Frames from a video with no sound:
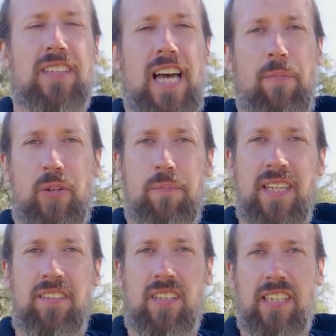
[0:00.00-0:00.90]
are the top 3
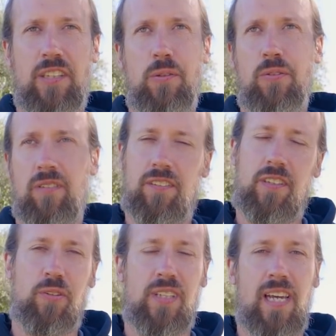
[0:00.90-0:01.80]
mids that I use. Let's
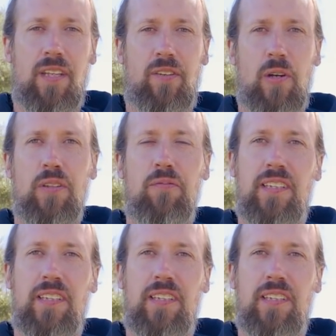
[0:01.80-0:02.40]
go see how they throw in the